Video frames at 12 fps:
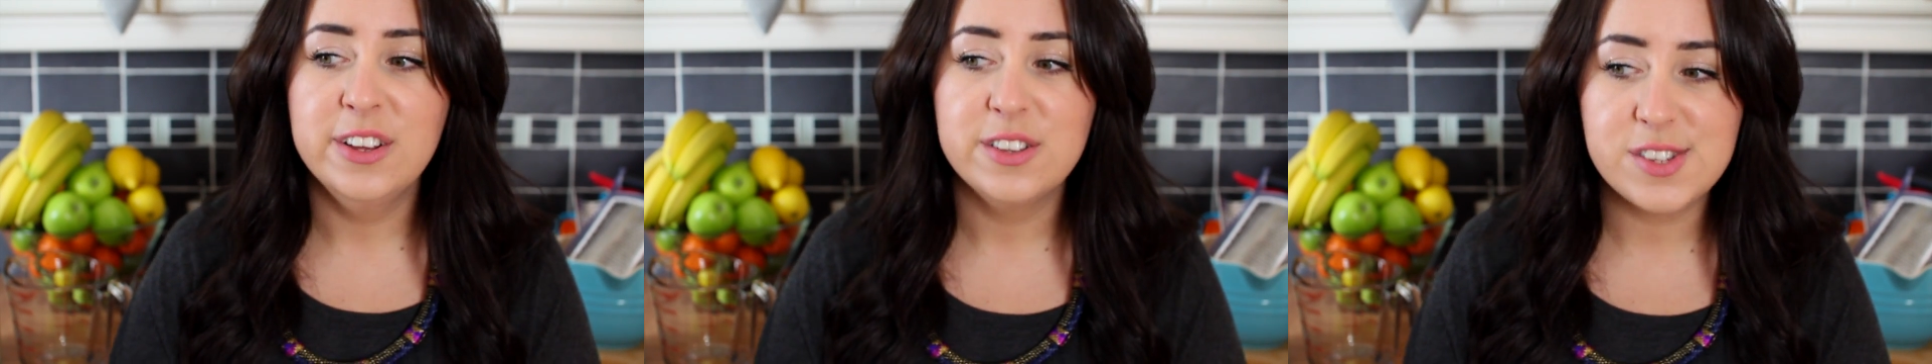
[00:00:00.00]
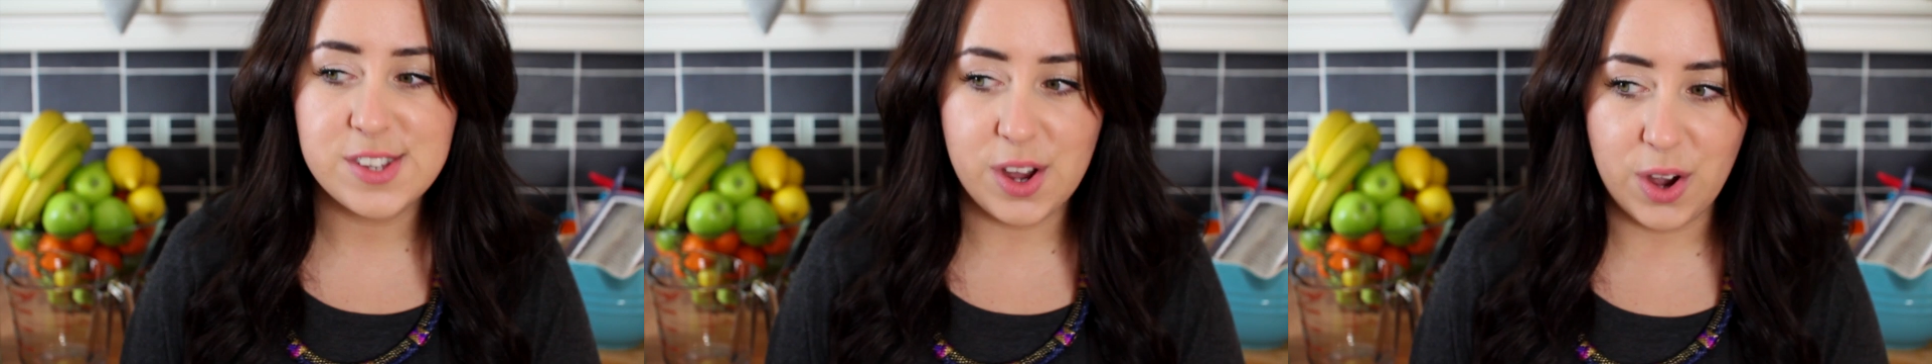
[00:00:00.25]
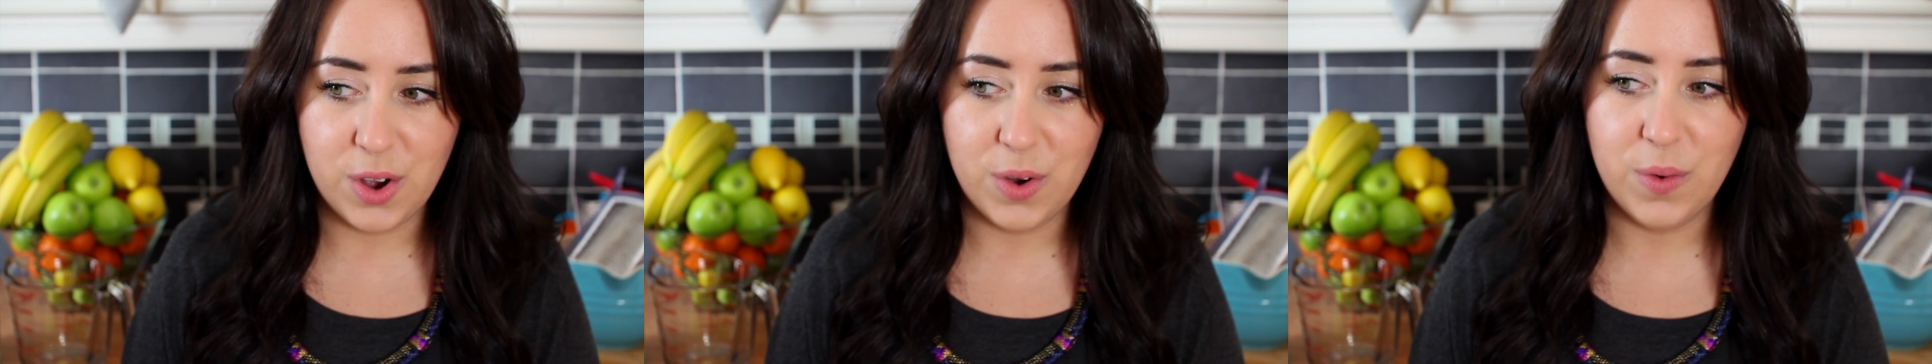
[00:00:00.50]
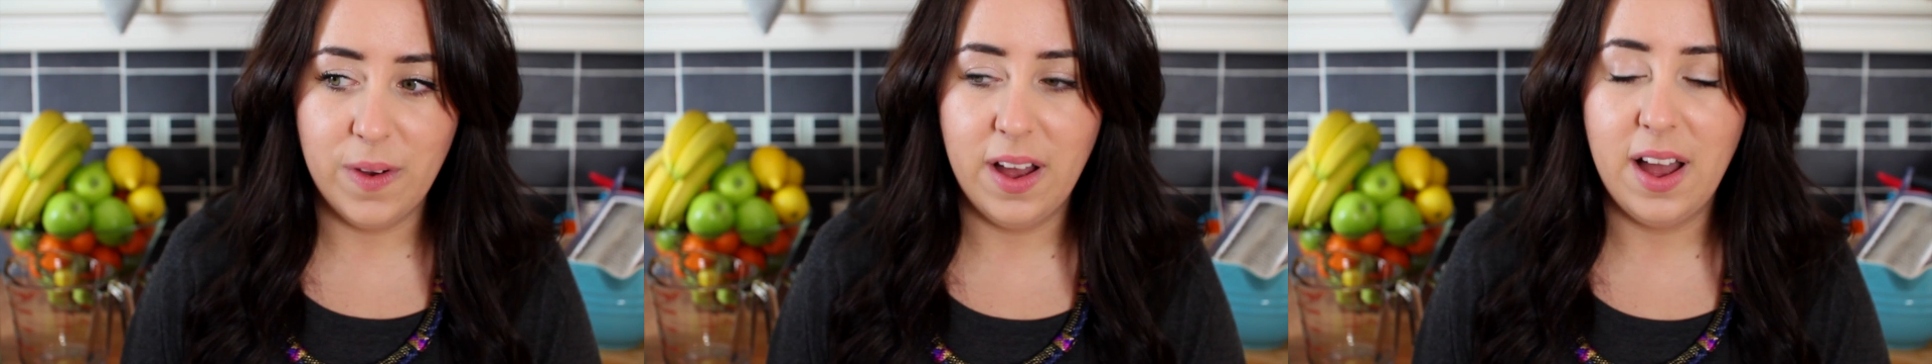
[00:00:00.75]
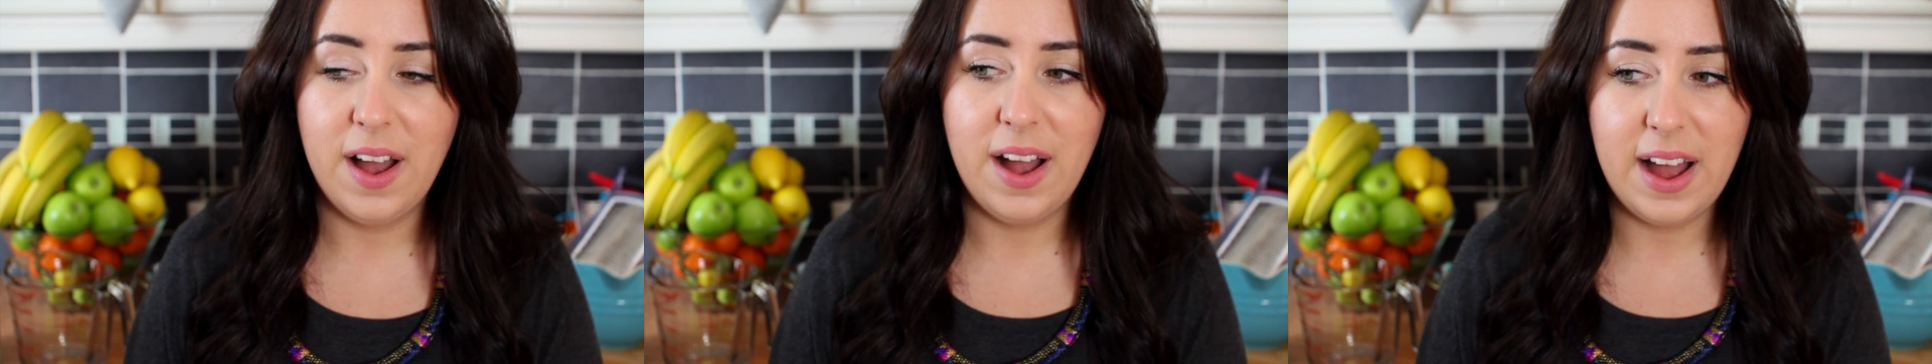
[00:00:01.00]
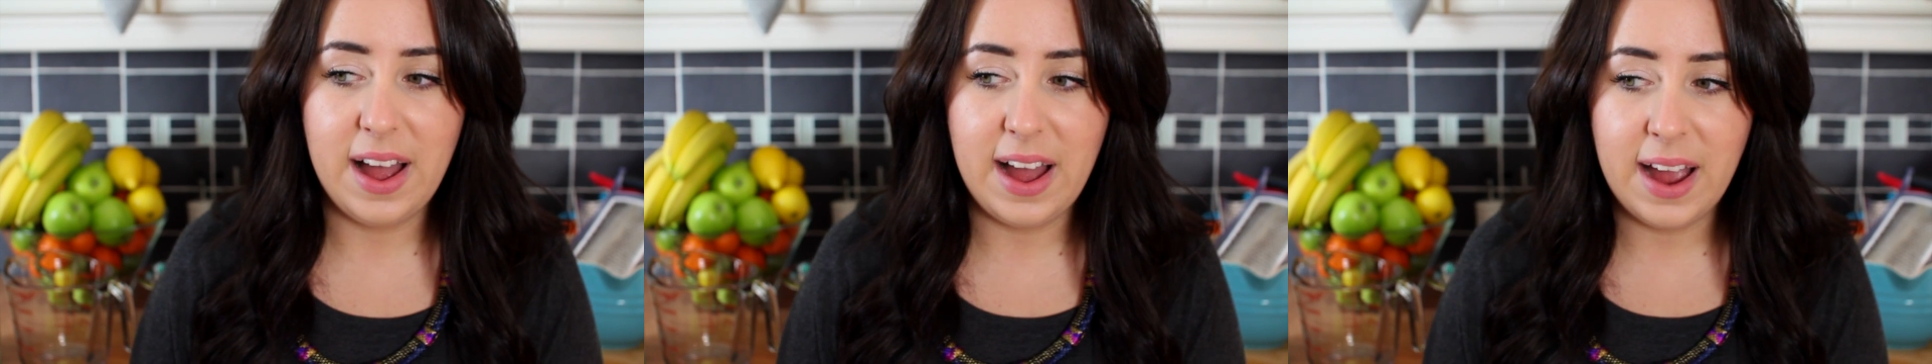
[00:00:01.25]
So
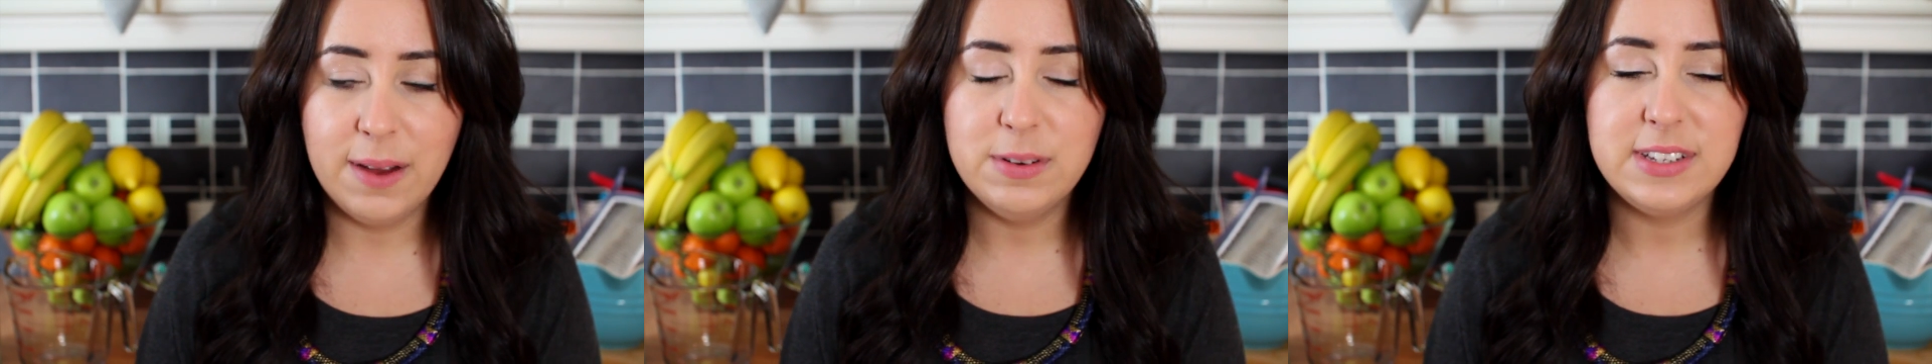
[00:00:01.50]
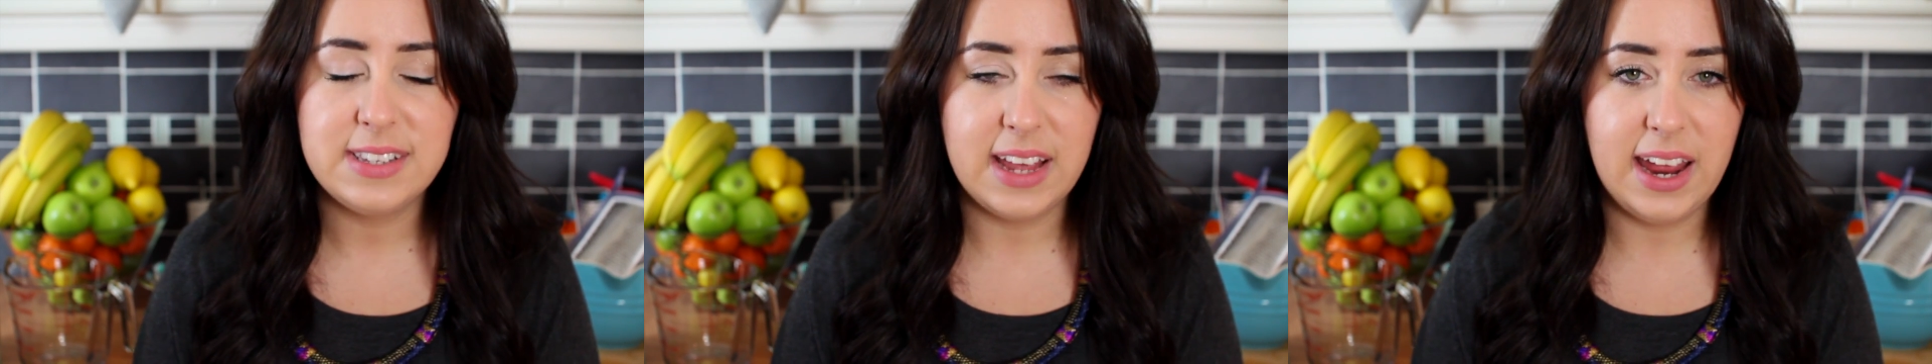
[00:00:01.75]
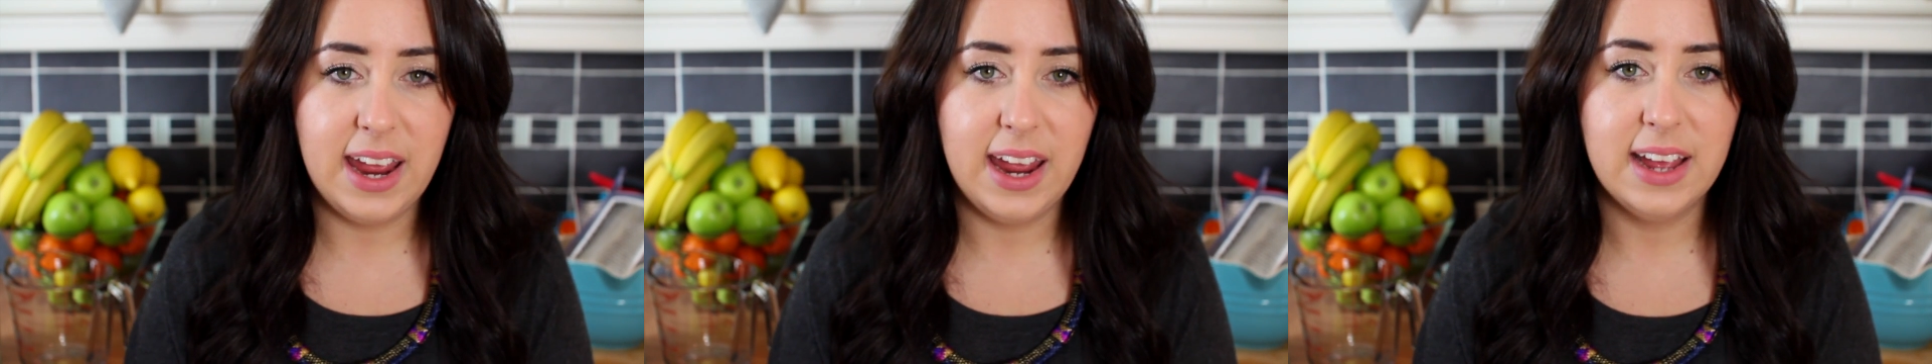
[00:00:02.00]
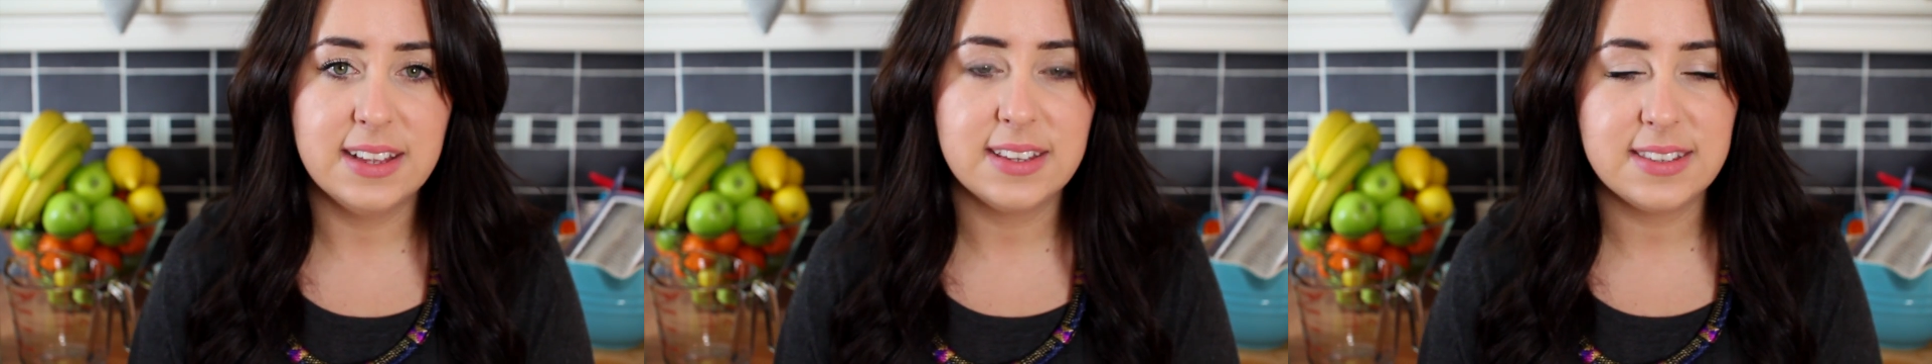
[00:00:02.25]
I would say